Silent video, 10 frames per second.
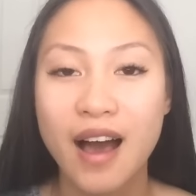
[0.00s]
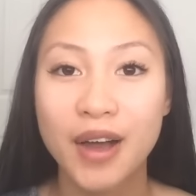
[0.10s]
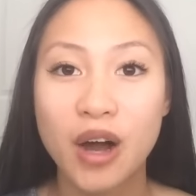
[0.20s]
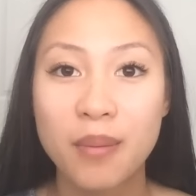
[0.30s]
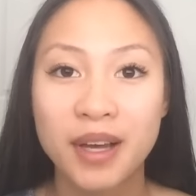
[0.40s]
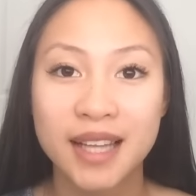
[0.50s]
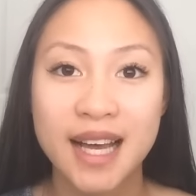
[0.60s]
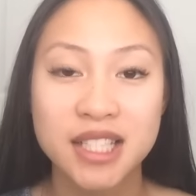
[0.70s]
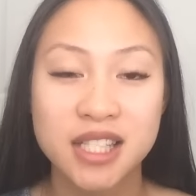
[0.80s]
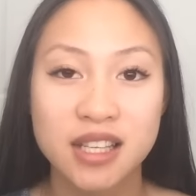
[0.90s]
I got my
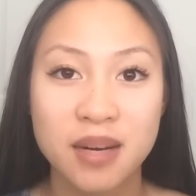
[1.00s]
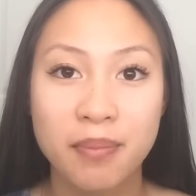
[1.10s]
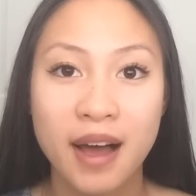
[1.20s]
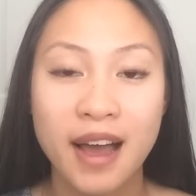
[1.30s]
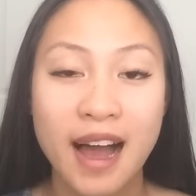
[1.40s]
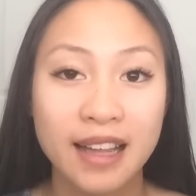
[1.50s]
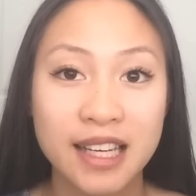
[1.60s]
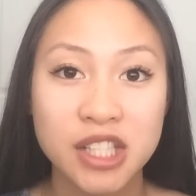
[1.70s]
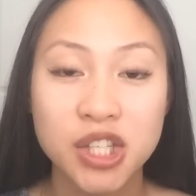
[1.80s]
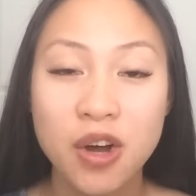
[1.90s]
lashes done by
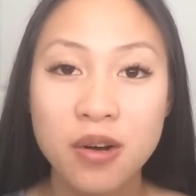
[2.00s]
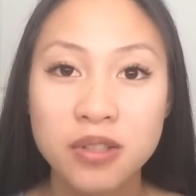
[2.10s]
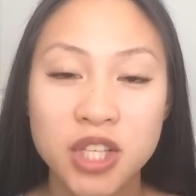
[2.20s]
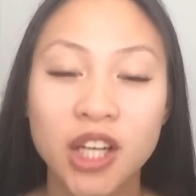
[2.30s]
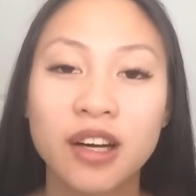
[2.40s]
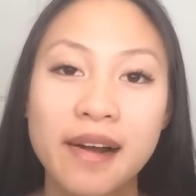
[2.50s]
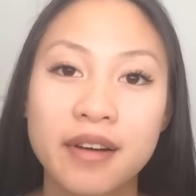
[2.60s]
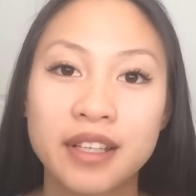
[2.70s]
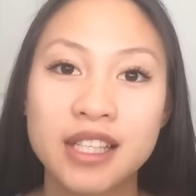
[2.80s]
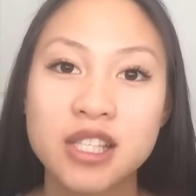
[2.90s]
Ailashco. Check her out
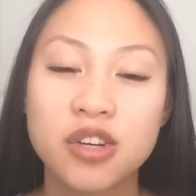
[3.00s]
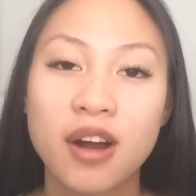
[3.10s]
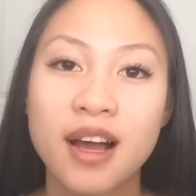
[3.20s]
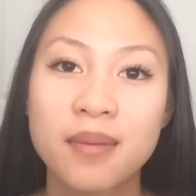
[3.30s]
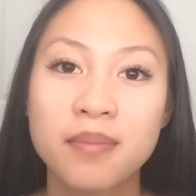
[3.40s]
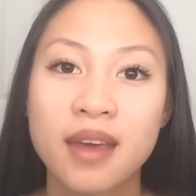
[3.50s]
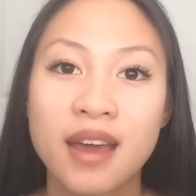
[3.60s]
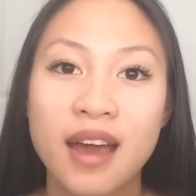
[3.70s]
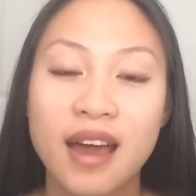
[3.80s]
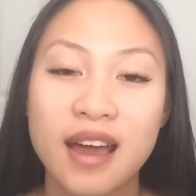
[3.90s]
on Instagram,
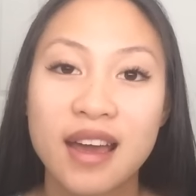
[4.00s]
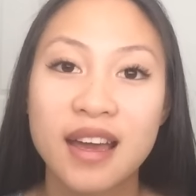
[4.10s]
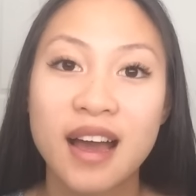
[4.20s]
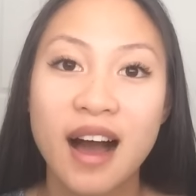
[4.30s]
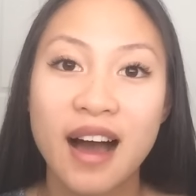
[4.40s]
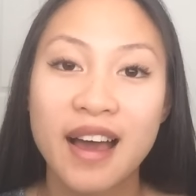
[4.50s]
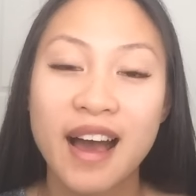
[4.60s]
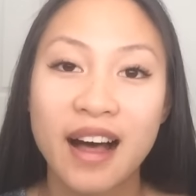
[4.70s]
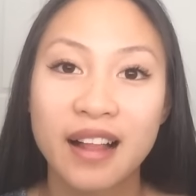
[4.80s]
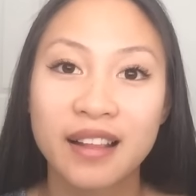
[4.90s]

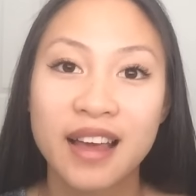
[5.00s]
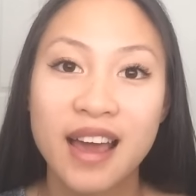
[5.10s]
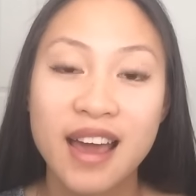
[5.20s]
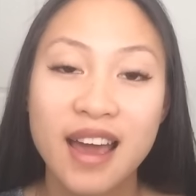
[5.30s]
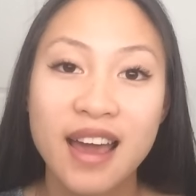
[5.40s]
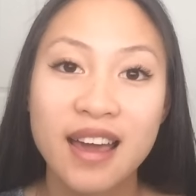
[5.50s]
Ailashco,